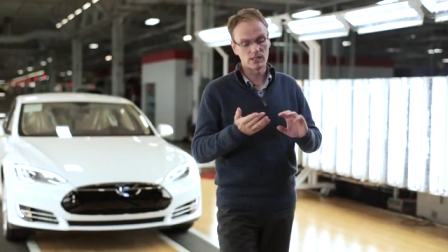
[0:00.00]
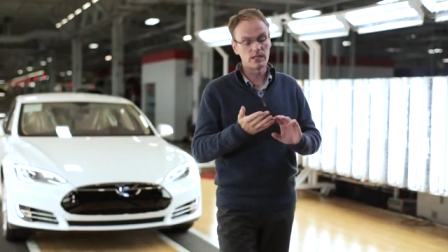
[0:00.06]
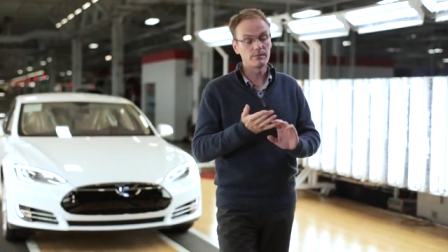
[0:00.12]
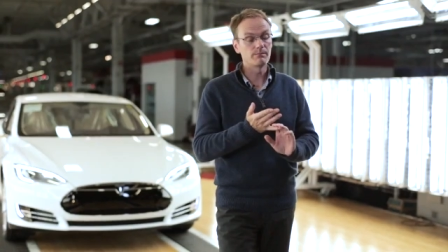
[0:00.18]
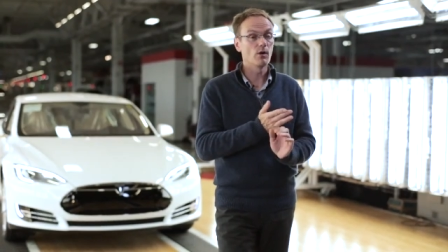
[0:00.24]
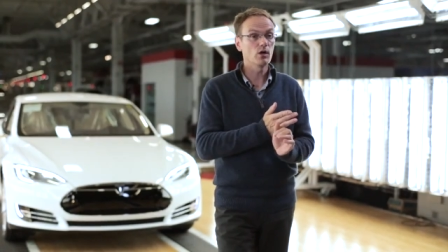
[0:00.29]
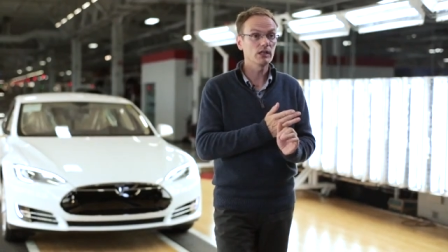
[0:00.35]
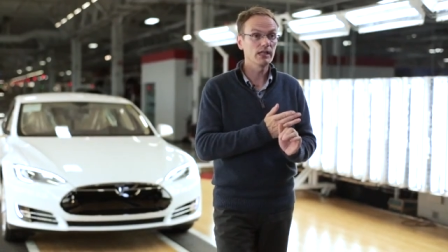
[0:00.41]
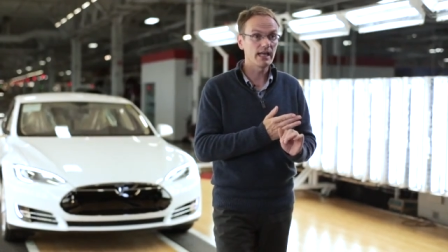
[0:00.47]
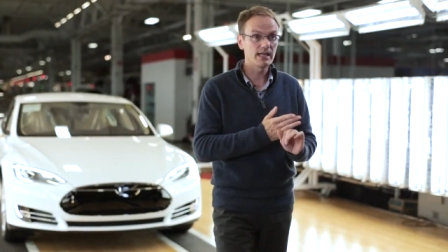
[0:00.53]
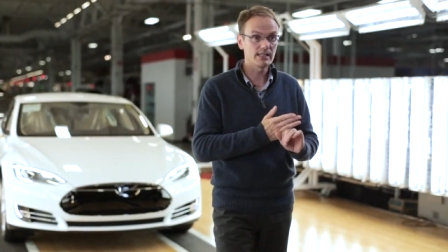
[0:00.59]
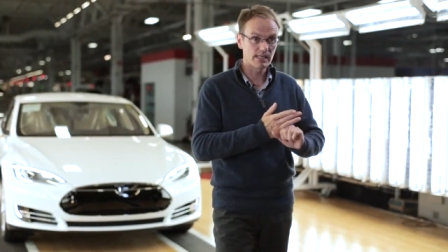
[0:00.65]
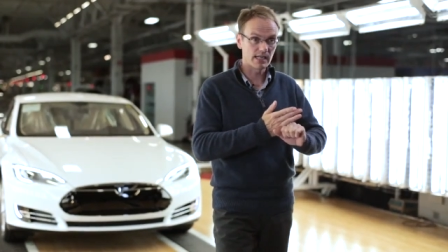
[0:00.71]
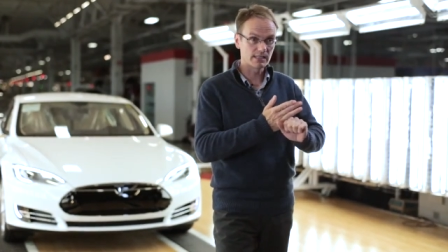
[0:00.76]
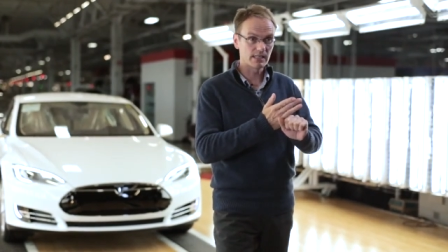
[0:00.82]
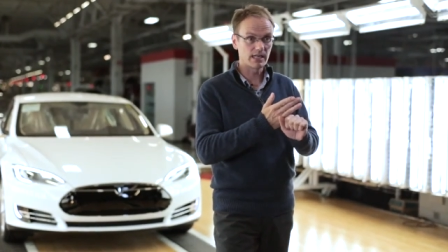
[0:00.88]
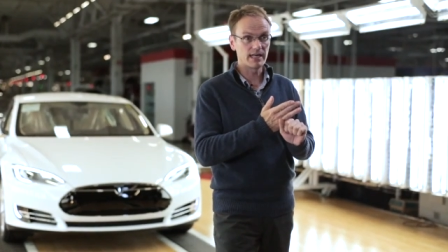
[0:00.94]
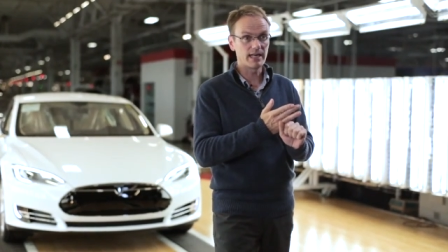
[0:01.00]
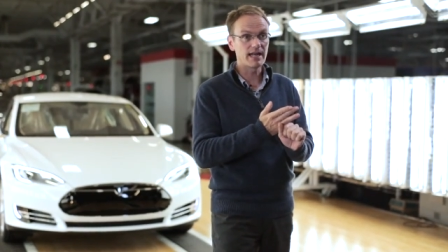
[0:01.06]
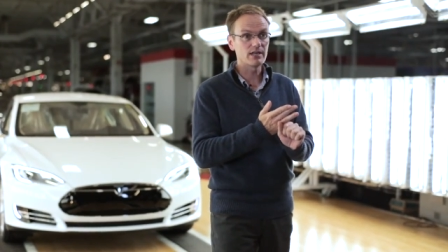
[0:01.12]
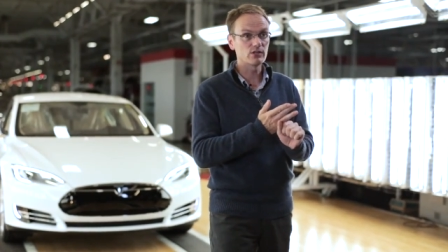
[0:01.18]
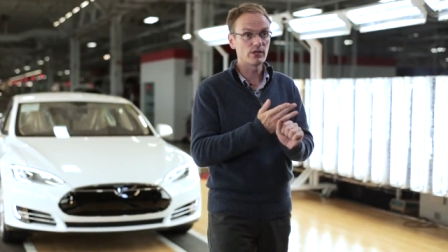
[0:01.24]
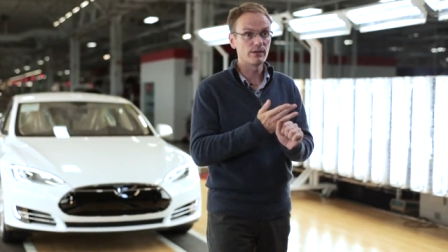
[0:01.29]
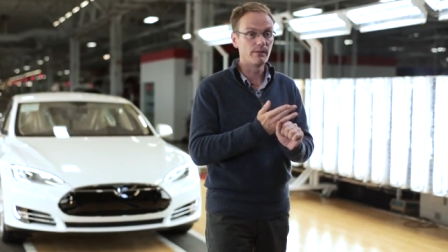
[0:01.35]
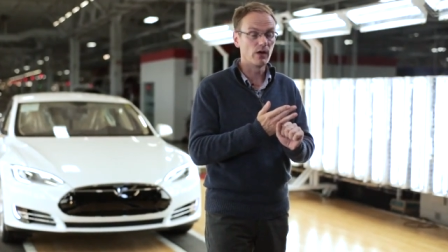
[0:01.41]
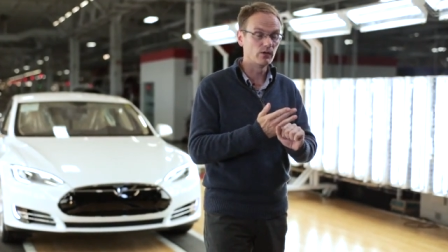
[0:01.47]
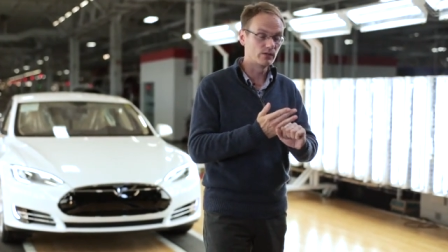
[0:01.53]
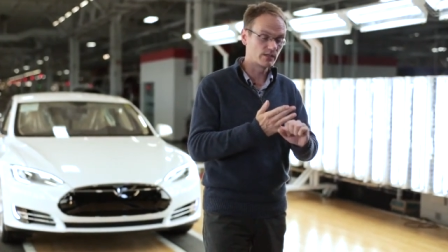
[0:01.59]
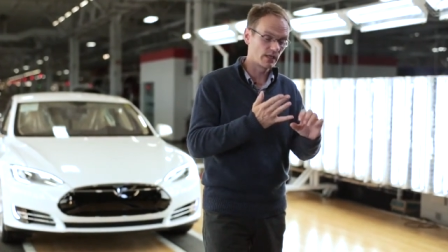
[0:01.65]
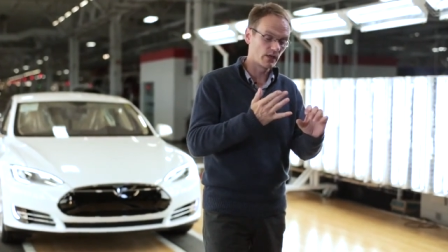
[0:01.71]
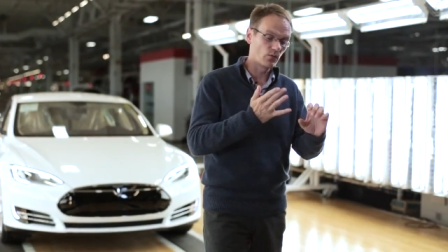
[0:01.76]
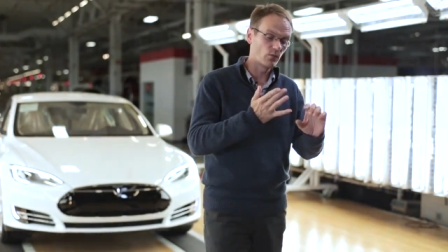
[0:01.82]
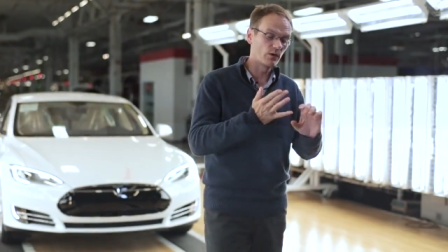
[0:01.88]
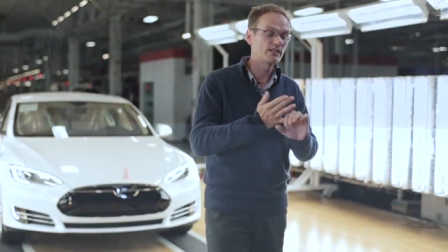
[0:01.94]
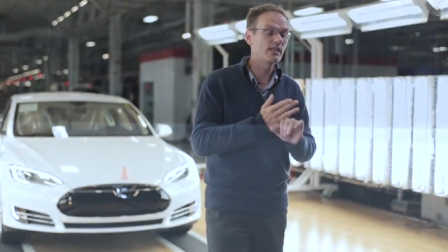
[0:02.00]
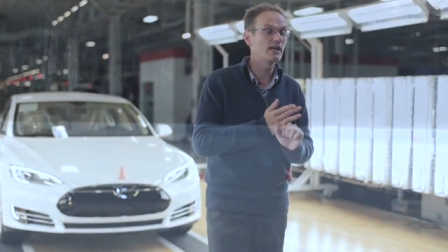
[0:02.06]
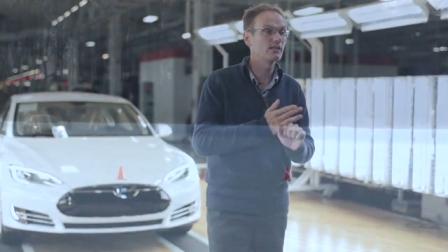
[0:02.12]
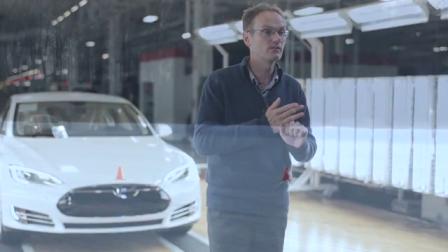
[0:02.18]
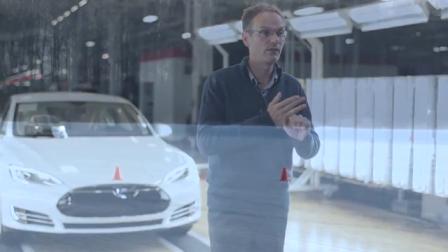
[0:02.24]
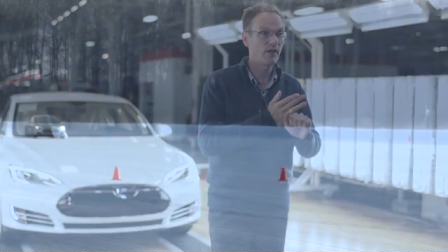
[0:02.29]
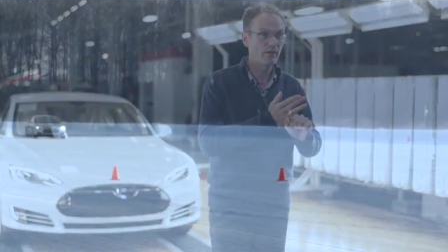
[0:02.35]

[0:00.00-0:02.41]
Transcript: The Model S has an electric motor which has